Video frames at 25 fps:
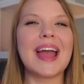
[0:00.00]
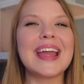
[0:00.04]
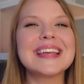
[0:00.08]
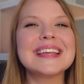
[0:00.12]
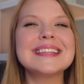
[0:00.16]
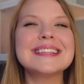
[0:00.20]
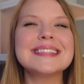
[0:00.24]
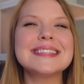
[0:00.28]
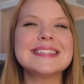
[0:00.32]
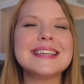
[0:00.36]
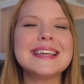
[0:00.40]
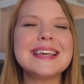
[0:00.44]
I
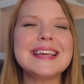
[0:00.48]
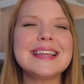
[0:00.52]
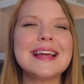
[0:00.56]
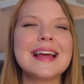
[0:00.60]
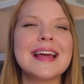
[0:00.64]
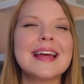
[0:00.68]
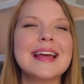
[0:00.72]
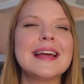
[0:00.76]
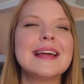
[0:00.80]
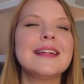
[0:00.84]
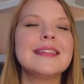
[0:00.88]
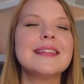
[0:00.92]
can
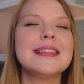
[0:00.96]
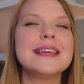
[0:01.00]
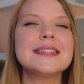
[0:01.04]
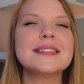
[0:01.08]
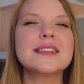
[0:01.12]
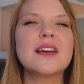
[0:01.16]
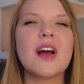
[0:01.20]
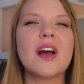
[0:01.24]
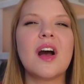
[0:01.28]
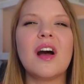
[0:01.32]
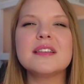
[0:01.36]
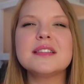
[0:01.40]
see
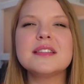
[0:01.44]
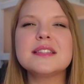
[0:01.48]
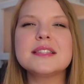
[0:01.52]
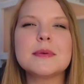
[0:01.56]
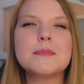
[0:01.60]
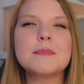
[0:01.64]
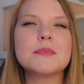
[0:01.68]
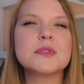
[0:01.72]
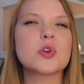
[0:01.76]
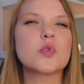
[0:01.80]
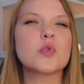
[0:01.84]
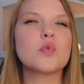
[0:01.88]
these concepts